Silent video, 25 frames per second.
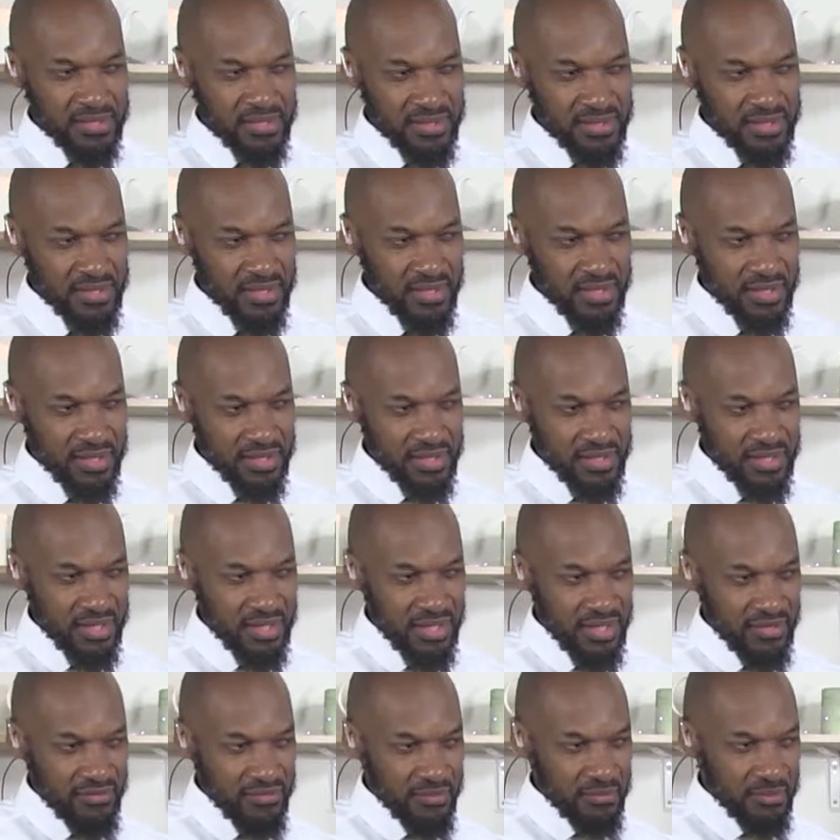isn't it? It's an
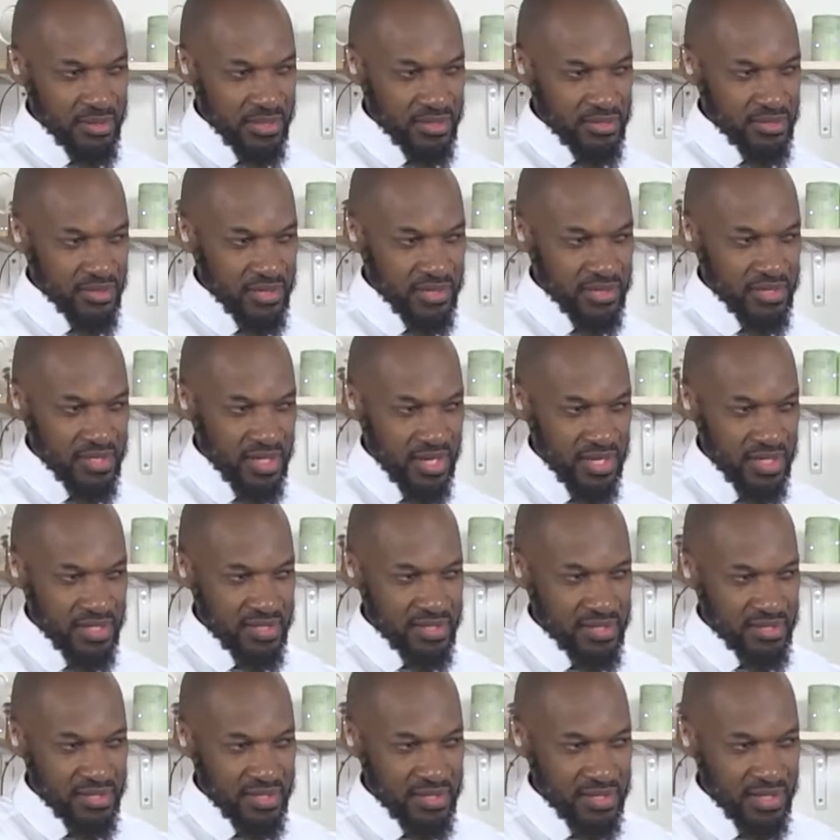even mix. You can
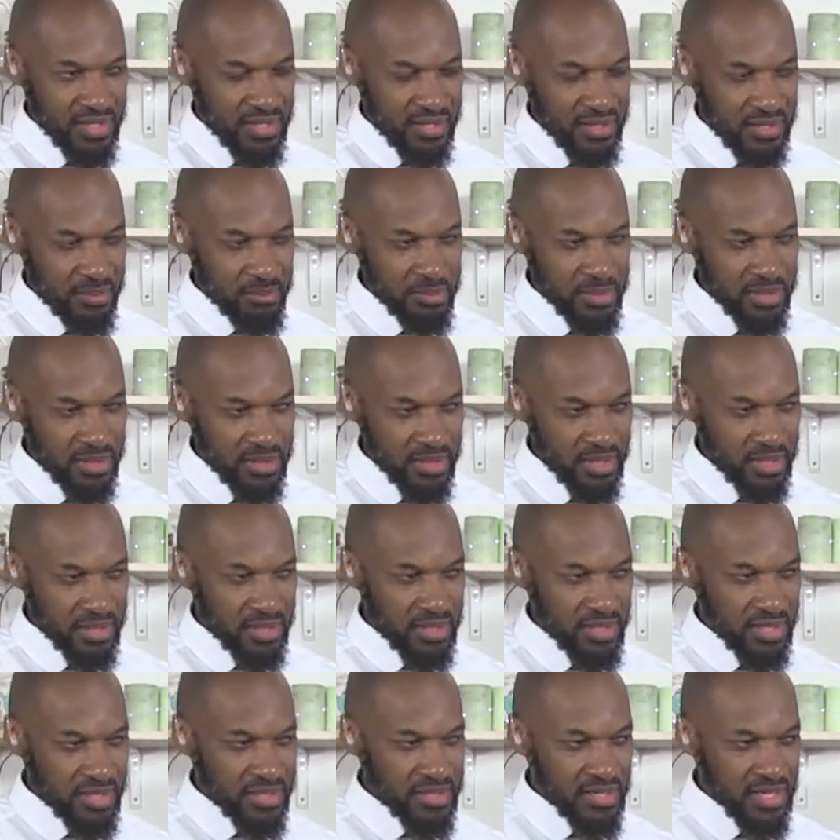taste a little banana.
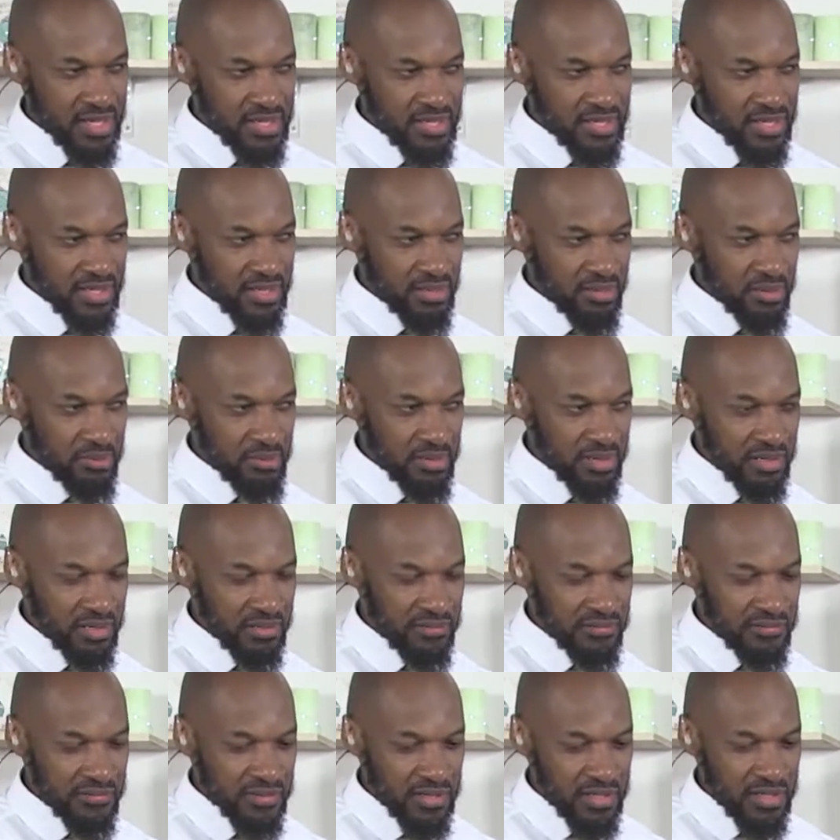You can taste a little bit
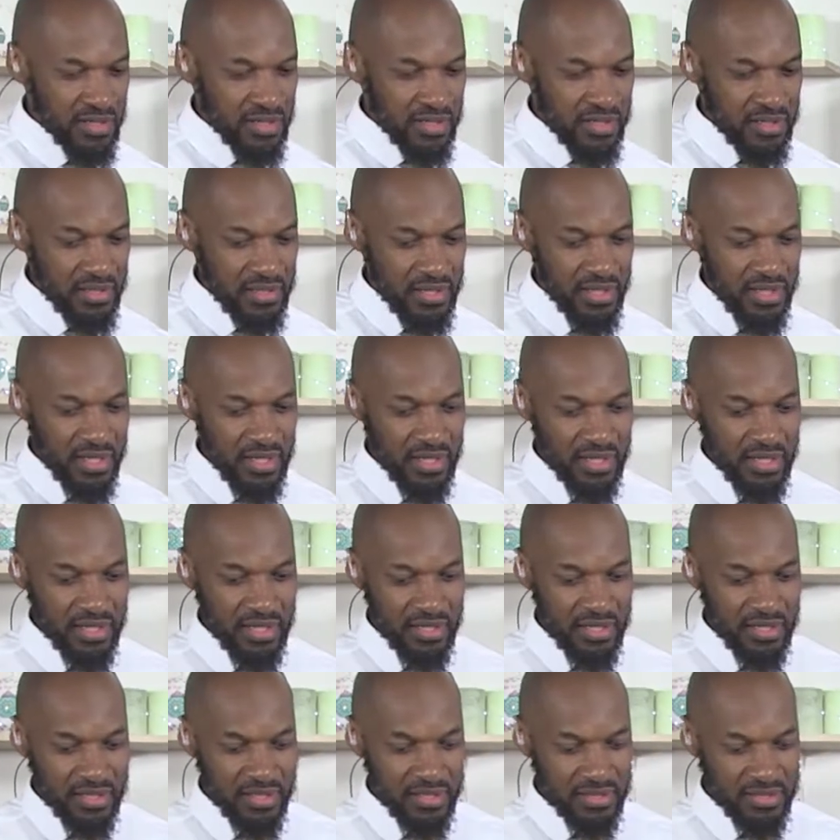of the
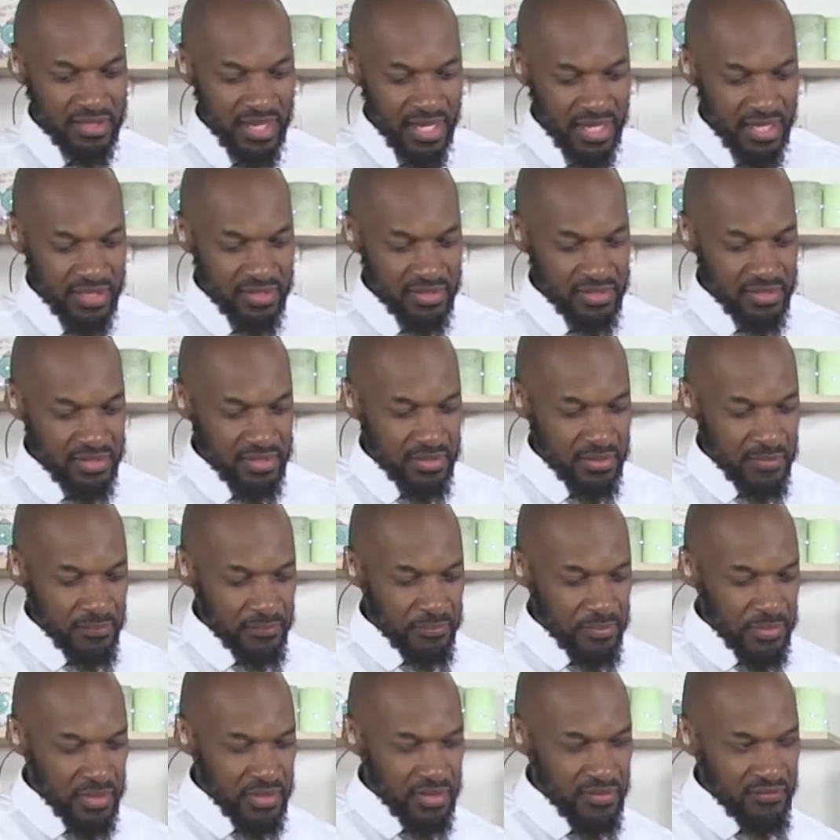dates,
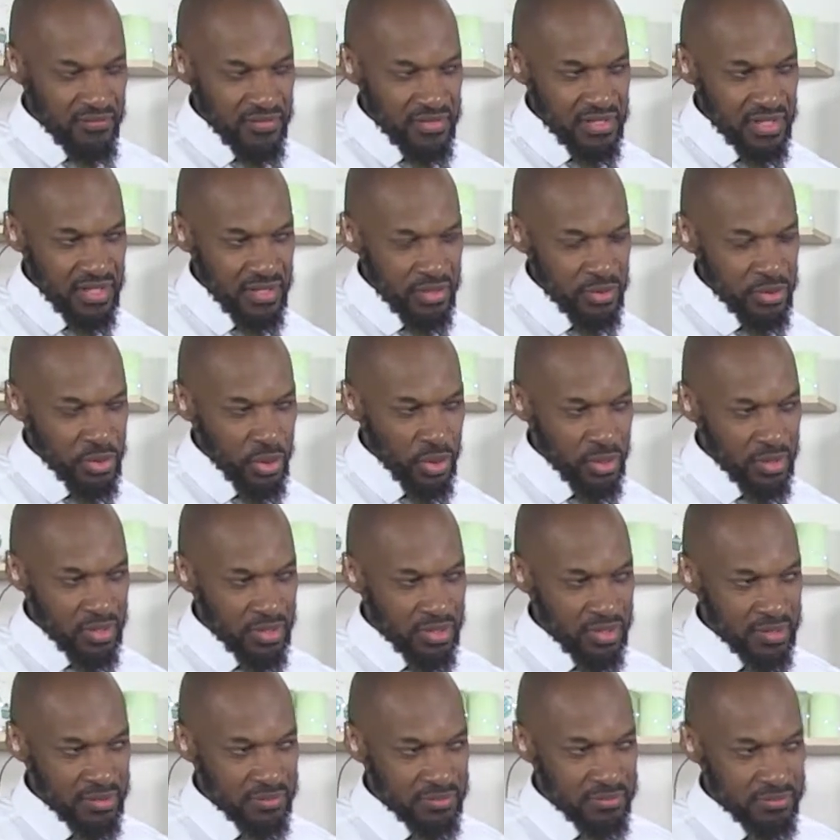the vanilla
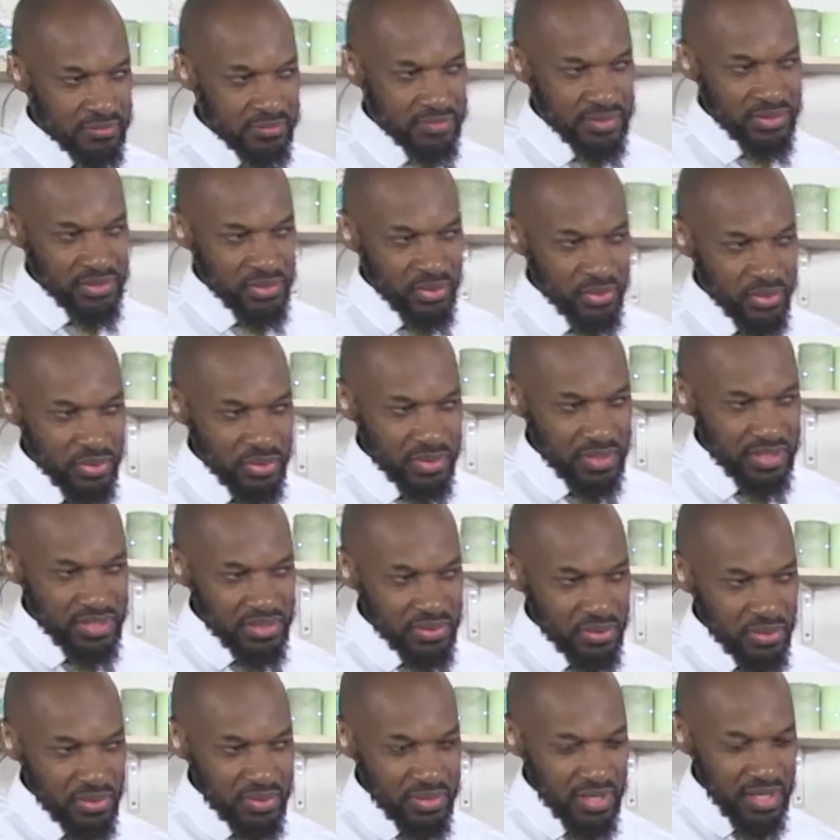yogurt. It's all there.
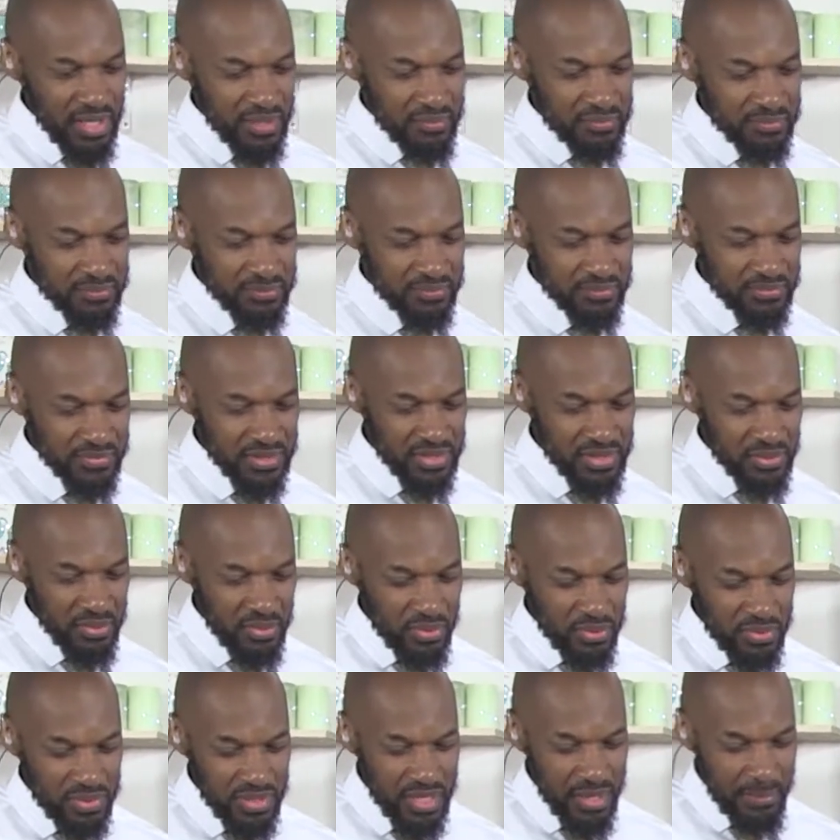It's
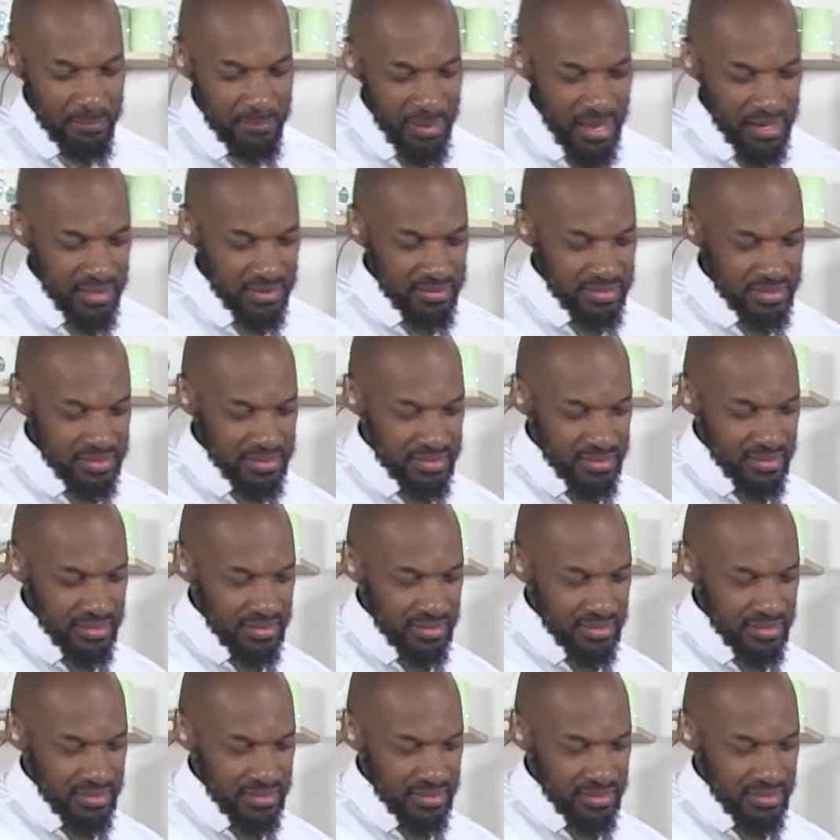all there, balanced.